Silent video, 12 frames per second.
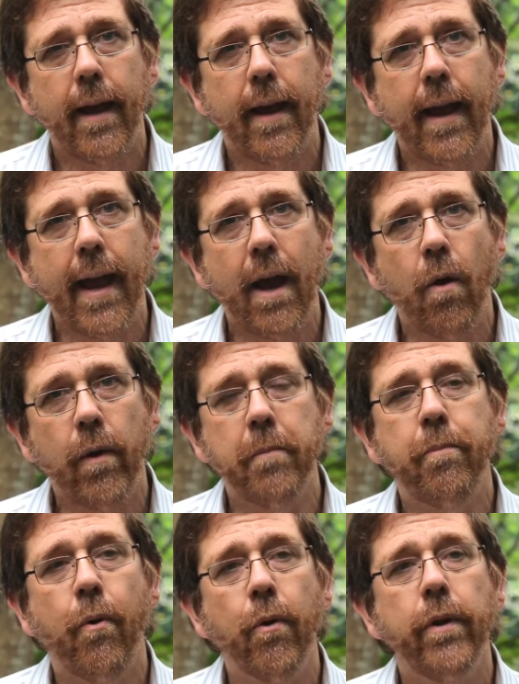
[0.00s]
how
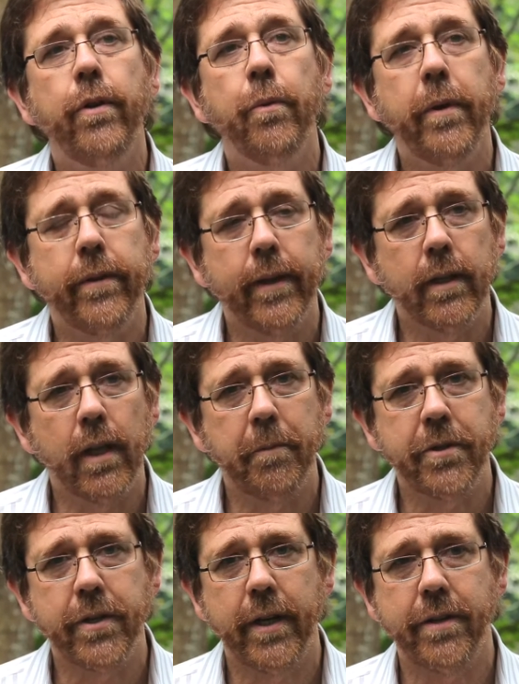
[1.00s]
important do we think
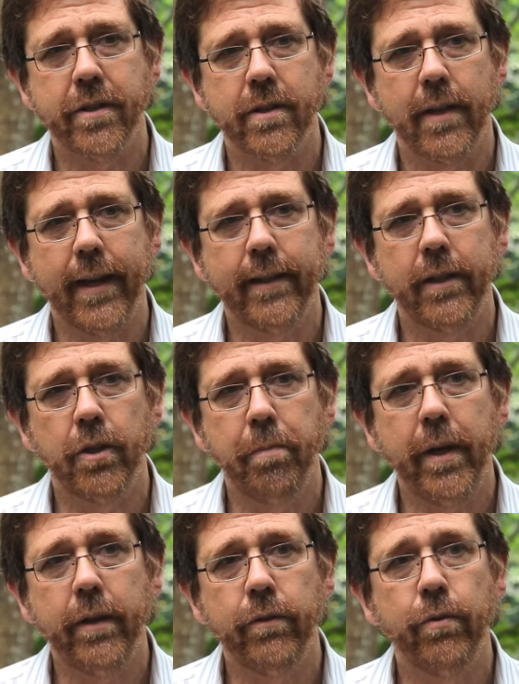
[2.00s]
climate change is likely to
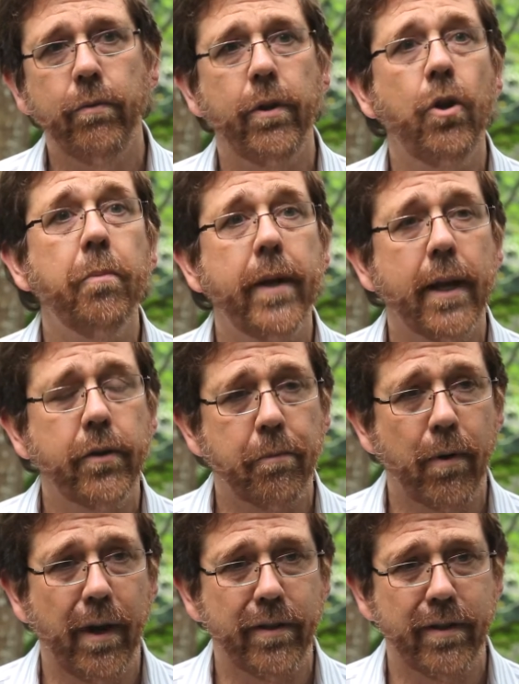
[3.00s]
be to the human
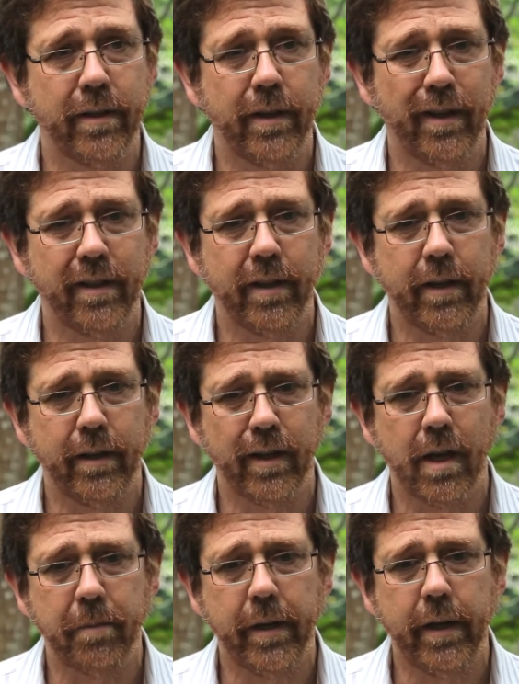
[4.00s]
enterprise in, in the, the
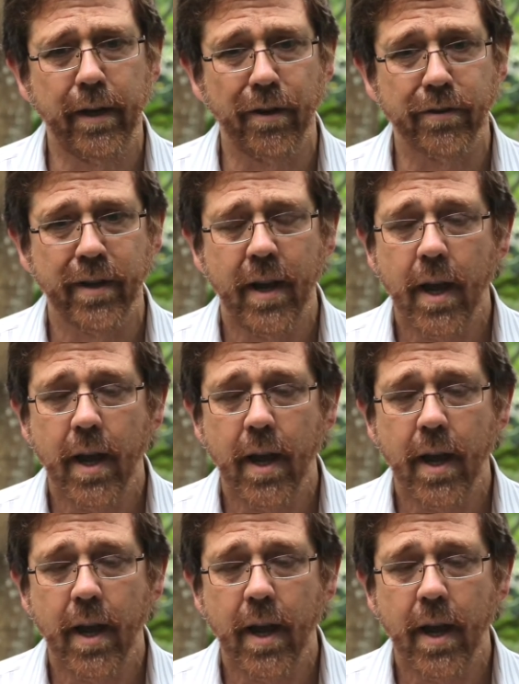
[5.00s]
coming years?